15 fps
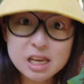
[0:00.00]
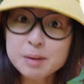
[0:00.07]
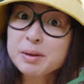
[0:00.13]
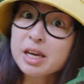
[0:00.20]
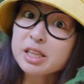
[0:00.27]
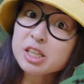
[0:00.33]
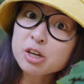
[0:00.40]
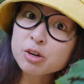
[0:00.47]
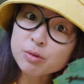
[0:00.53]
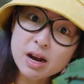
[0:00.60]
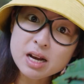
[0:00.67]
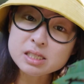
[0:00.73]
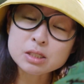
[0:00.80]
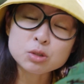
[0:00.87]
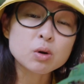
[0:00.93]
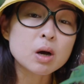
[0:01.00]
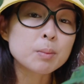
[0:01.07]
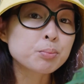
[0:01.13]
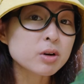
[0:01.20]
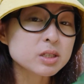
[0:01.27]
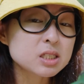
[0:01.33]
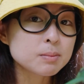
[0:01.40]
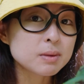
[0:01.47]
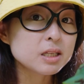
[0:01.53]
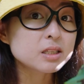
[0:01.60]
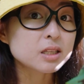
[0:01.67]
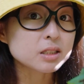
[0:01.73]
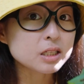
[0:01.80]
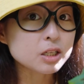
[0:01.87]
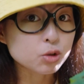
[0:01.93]
can be categorized into approximately
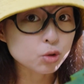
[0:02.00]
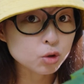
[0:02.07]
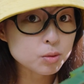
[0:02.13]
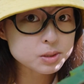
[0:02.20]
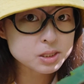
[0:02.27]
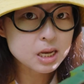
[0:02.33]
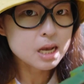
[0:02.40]
30 groups.